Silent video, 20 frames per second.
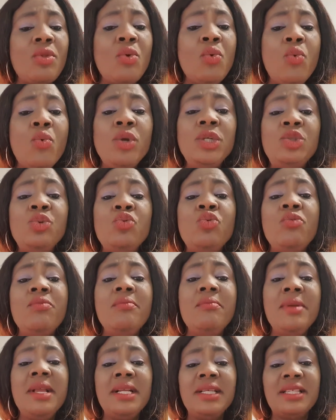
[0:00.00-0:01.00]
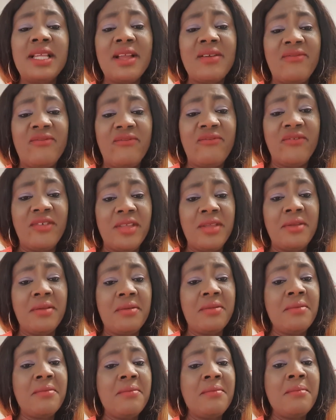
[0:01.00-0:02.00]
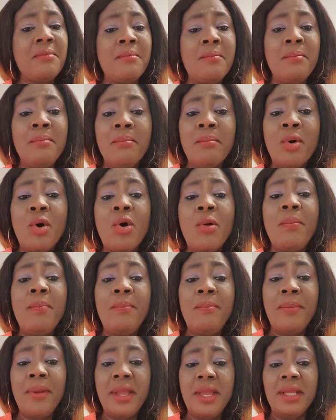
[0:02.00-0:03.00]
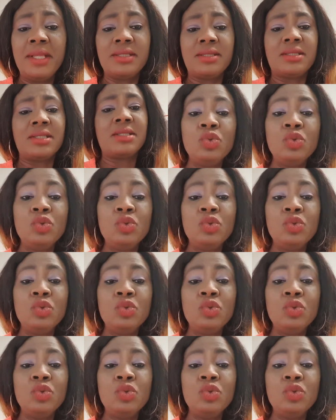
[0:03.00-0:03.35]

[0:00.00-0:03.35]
which will make them feel more pains.